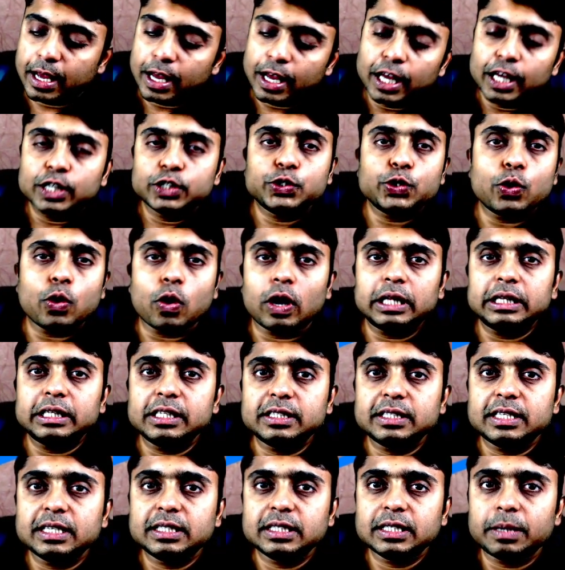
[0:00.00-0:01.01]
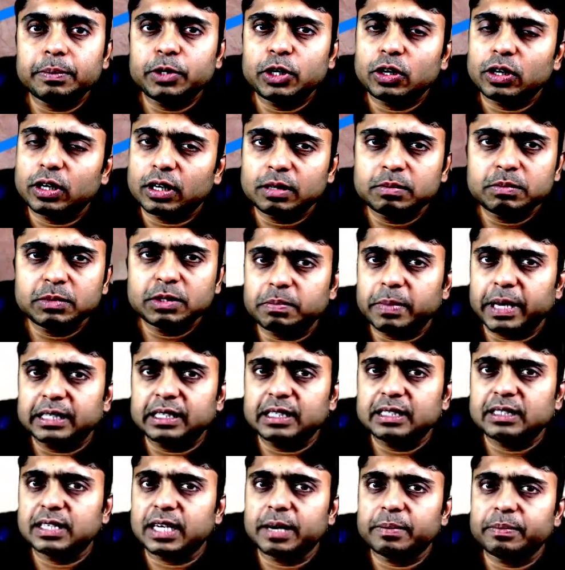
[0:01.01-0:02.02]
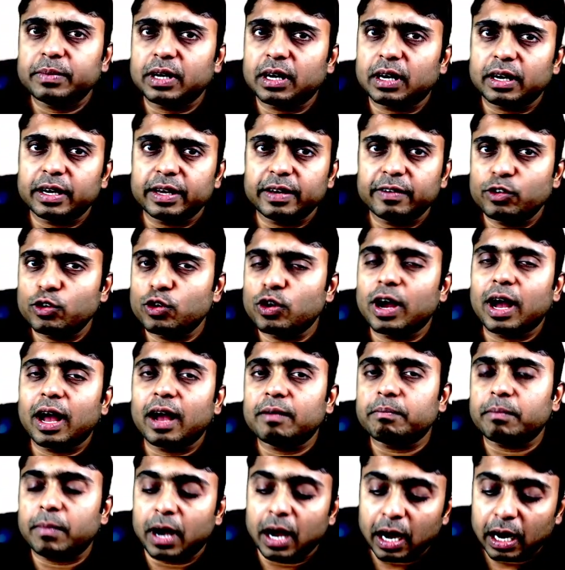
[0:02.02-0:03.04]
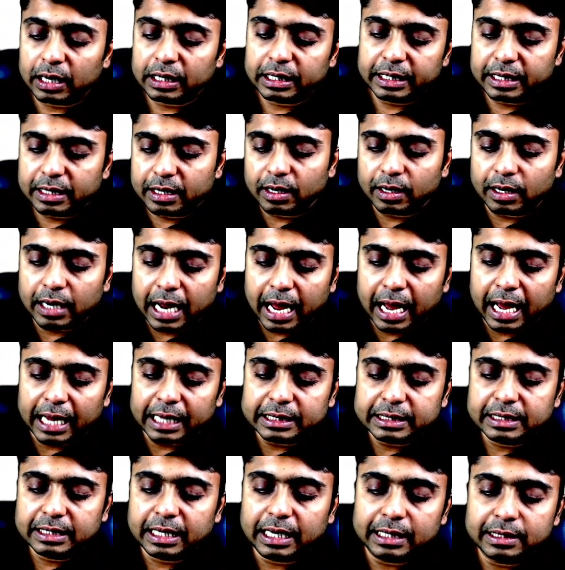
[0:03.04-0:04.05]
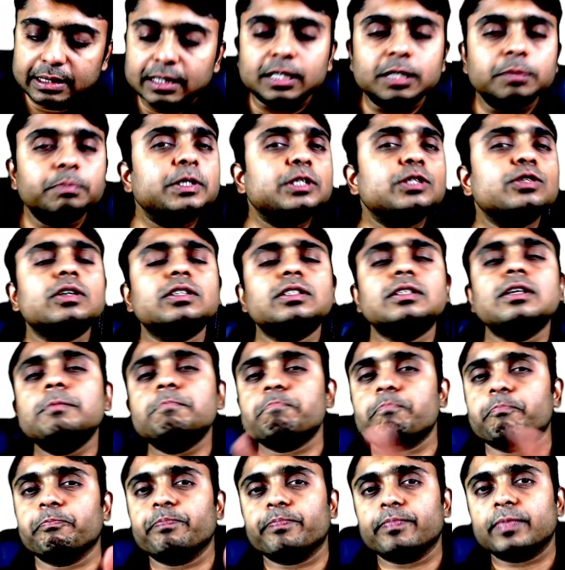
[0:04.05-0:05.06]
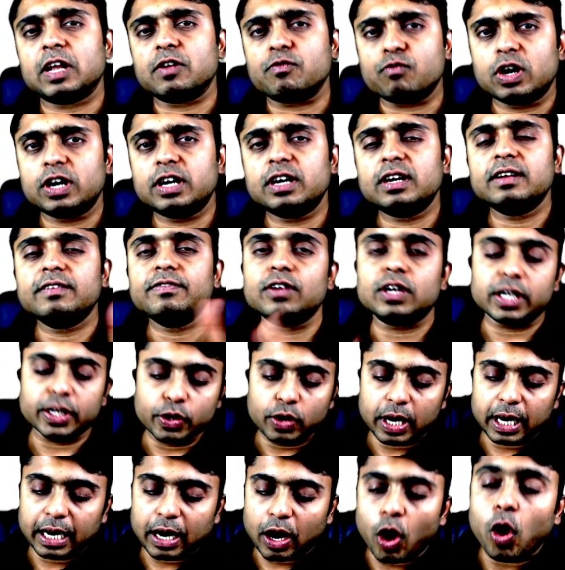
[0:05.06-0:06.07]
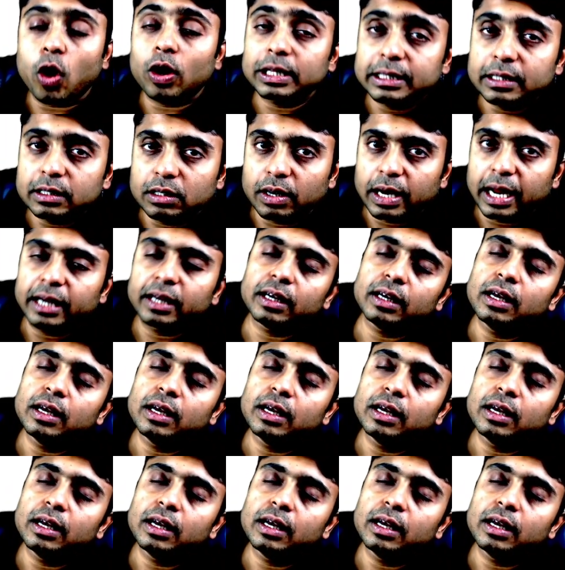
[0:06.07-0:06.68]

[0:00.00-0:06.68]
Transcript: So all these descriptive terms, this time, if you have marked answer as herpes zoster, wonderful, you are on the track.